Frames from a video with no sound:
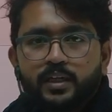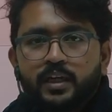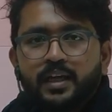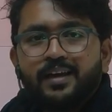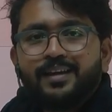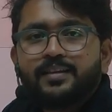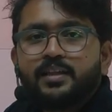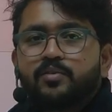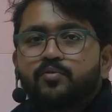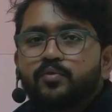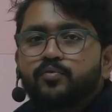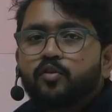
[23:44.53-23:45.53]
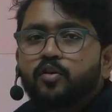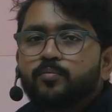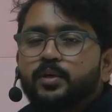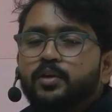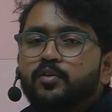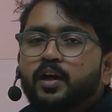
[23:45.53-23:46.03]
In that one format
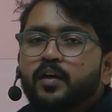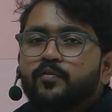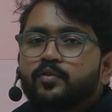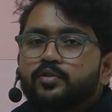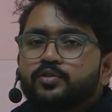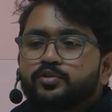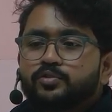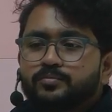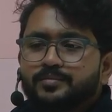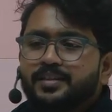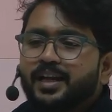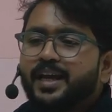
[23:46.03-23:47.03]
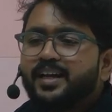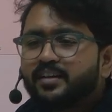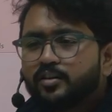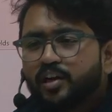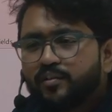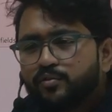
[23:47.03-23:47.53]
you have to write and you
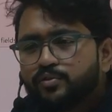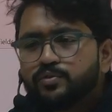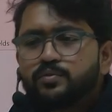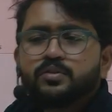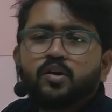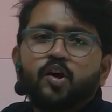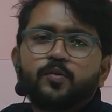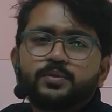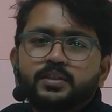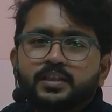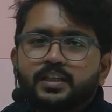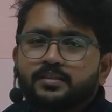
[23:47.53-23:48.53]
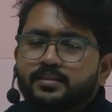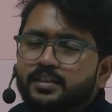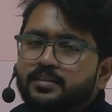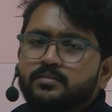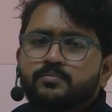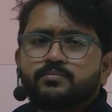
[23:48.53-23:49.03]
have to choose the option, that's it.
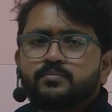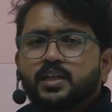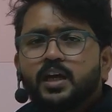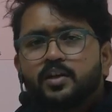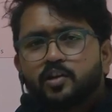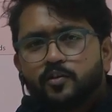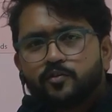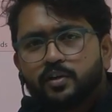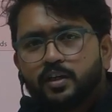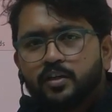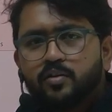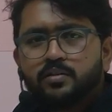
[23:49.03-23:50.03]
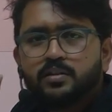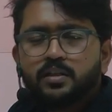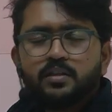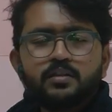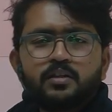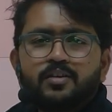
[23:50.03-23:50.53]
And you have to click on the
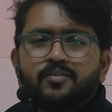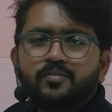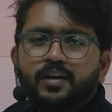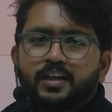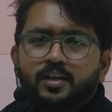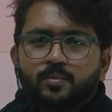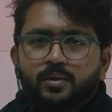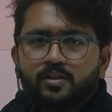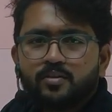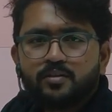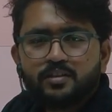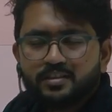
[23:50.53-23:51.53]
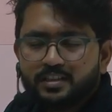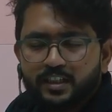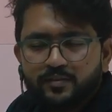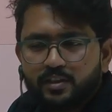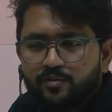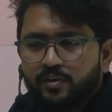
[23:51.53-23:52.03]
final button or just save
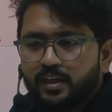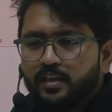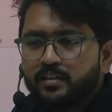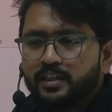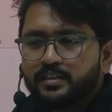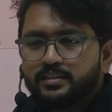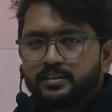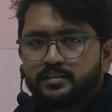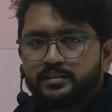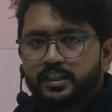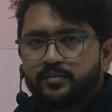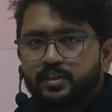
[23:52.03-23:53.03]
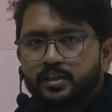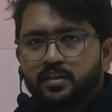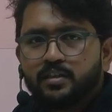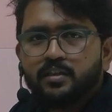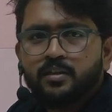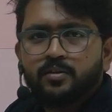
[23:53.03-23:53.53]
the file, that's it. Save the
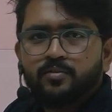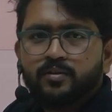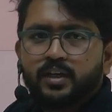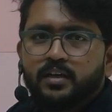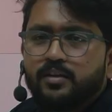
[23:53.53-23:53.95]
file.